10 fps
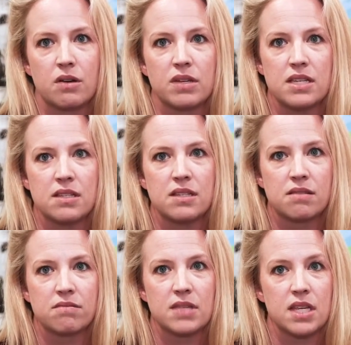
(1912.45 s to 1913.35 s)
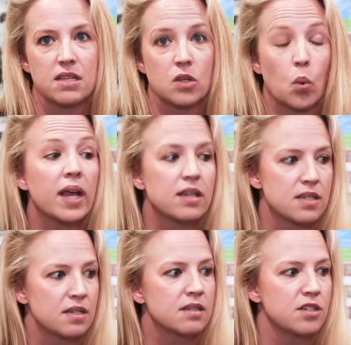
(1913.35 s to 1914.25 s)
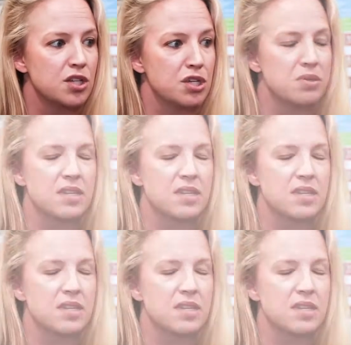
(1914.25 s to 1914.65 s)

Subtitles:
he's quick to use